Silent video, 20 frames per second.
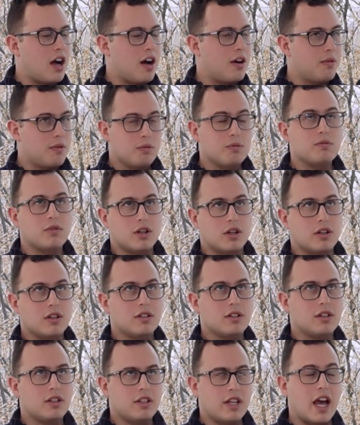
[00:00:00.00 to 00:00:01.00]

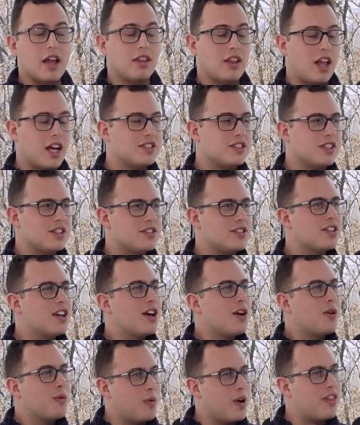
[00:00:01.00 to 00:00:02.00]
license
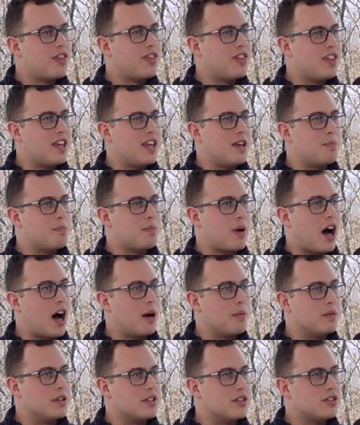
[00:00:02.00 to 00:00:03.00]
with the
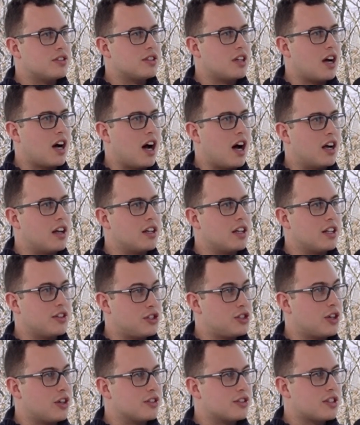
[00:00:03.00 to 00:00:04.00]
Bahamas
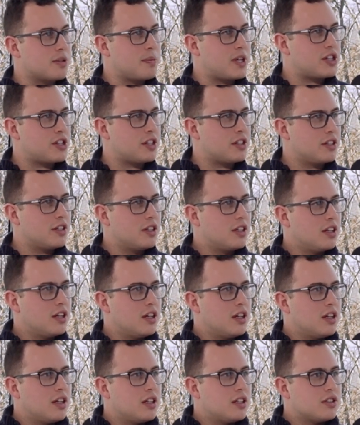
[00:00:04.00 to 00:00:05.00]
Insurance Commission.
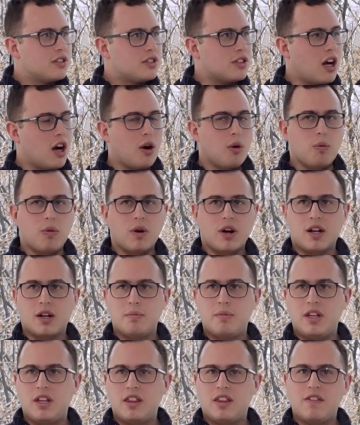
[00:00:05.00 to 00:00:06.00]
So we're going to
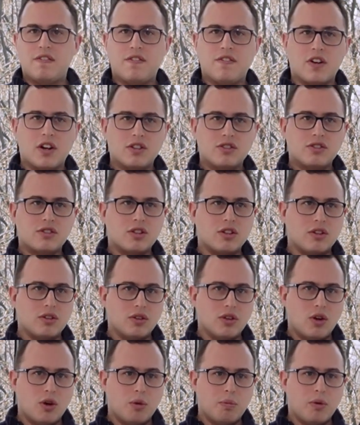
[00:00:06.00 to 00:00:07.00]
be the first
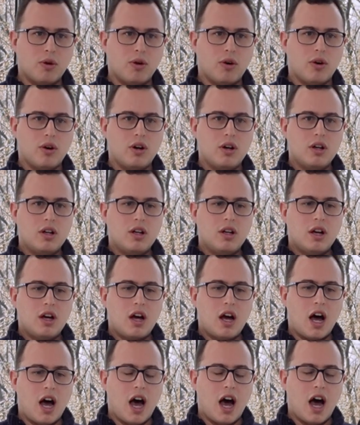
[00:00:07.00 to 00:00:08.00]
global
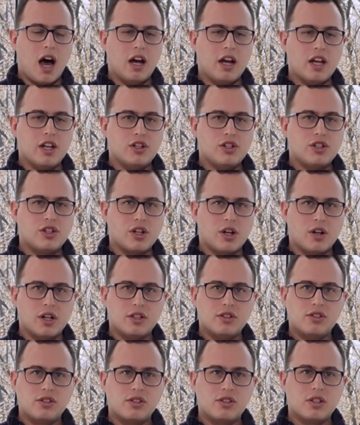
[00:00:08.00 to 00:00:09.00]

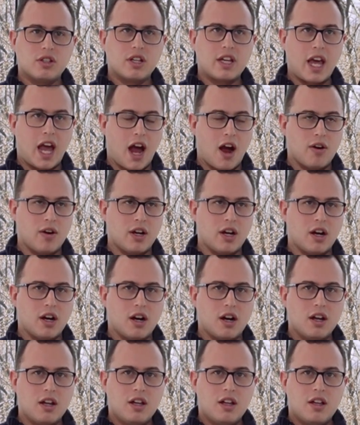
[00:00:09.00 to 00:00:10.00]
insurance carrier
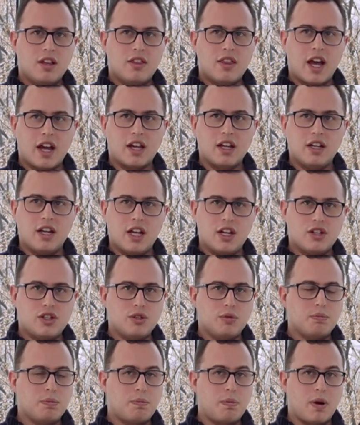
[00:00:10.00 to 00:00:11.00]
that can issue
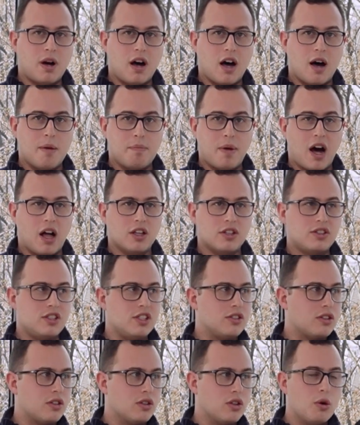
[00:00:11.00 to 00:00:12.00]
policies
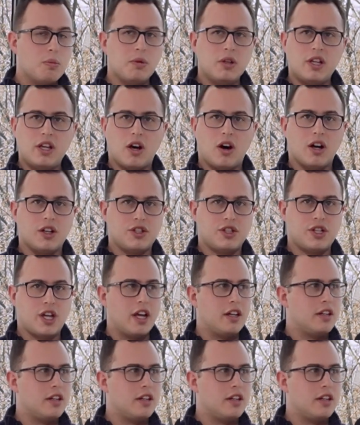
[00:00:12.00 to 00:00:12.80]
globally on chain.